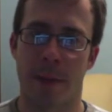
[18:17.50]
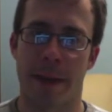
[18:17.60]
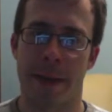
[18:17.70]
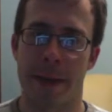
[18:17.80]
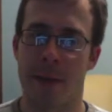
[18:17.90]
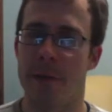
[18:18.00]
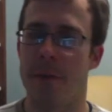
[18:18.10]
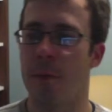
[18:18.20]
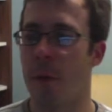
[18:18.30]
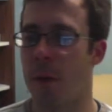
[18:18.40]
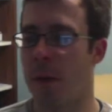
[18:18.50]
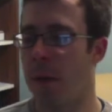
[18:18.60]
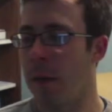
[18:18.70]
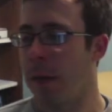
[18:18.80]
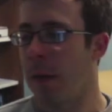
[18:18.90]
I will
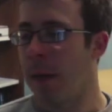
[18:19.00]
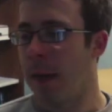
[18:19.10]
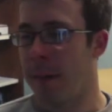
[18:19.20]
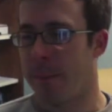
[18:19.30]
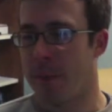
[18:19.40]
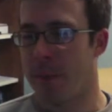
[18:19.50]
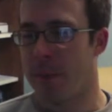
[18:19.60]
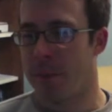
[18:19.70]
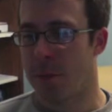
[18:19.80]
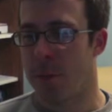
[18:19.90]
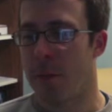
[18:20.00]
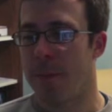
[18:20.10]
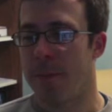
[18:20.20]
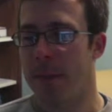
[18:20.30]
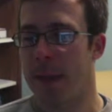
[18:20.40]
shoot to post some
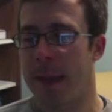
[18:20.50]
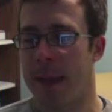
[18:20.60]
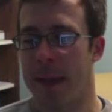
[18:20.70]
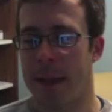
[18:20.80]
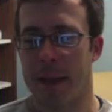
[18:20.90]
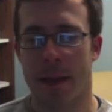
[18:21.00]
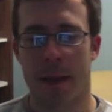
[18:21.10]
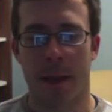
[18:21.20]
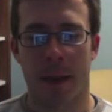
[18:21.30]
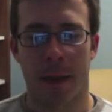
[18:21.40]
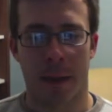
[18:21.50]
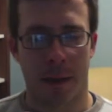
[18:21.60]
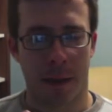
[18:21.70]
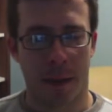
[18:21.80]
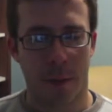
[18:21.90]
ratings for a
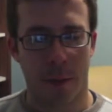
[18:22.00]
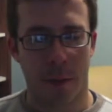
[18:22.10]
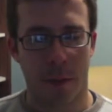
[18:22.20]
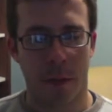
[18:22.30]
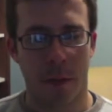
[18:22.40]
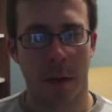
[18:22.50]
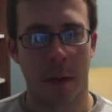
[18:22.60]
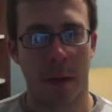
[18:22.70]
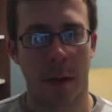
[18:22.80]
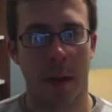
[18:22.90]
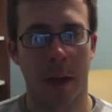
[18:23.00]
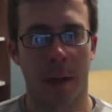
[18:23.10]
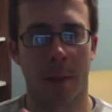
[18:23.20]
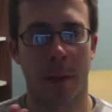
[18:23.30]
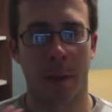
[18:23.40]
Moose Drool,
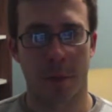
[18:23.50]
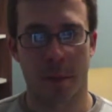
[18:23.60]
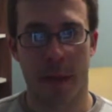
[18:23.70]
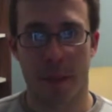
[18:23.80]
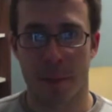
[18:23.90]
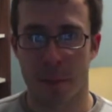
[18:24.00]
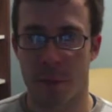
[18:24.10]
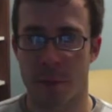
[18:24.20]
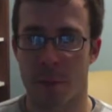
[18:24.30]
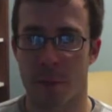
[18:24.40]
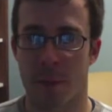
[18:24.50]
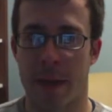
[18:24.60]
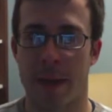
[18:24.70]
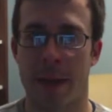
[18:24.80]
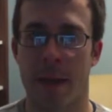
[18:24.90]
and then I will
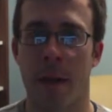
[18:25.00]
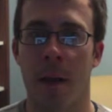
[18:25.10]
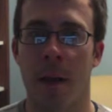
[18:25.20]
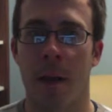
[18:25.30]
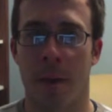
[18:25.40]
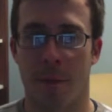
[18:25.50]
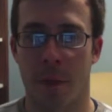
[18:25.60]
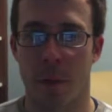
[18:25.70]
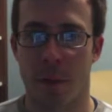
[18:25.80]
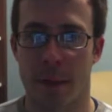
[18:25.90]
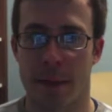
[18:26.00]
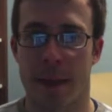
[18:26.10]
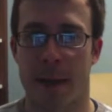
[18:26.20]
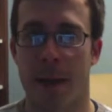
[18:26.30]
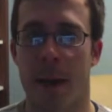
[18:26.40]
post that
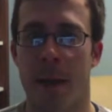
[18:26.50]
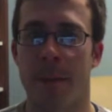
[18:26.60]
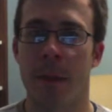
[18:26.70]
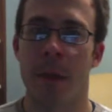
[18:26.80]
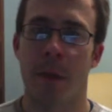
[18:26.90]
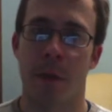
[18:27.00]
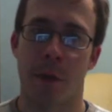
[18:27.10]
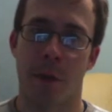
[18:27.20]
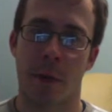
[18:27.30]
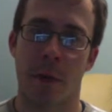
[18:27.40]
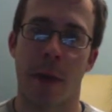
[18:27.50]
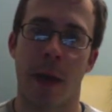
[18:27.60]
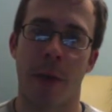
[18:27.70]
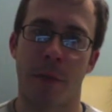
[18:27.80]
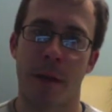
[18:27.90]
Moose Drool rating on
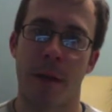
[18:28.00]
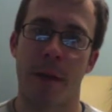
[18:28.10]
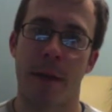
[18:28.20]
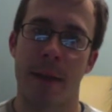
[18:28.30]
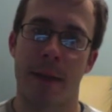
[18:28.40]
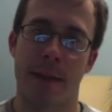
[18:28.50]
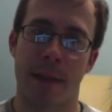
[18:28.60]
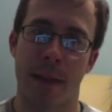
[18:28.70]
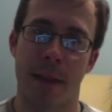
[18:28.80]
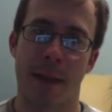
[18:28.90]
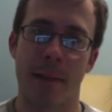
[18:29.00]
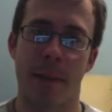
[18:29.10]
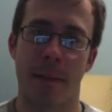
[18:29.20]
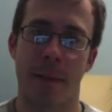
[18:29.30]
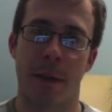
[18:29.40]
flowbrewing.com.
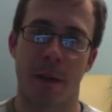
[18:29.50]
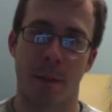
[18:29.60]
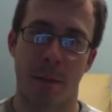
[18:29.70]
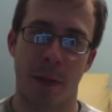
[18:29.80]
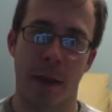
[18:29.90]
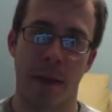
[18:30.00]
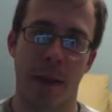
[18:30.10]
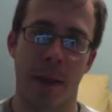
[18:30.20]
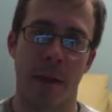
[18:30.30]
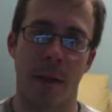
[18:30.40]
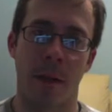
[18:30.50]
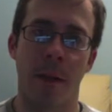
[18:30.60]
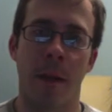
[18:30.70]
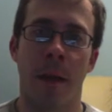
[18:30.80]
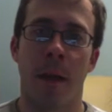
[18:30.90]
You can go out there and
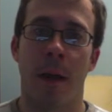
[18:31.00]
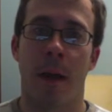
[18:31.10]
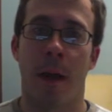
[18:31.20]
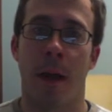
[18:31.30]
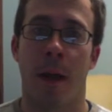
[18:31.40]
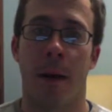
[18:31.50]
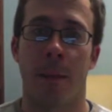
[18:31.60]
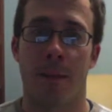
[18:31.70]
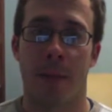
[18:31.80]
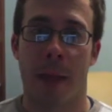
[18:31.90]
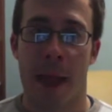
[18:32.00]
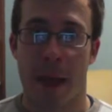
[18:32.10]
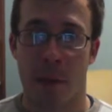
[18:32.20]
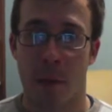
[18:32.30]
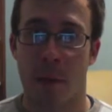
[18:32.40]
select the American Brown
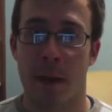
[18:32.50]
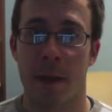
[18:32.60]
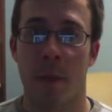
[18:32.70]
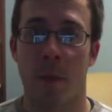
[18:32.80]
Ale